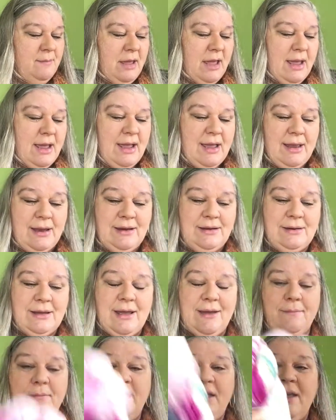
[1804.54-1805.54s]

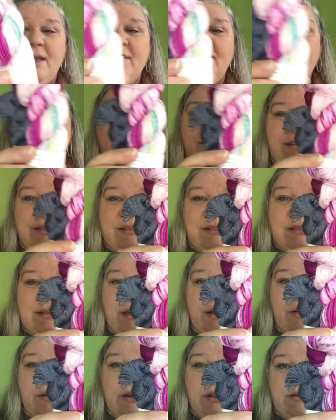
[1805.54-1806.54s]
And this is
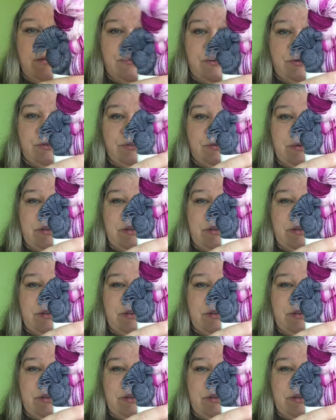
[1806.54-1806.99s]
their Knitiversary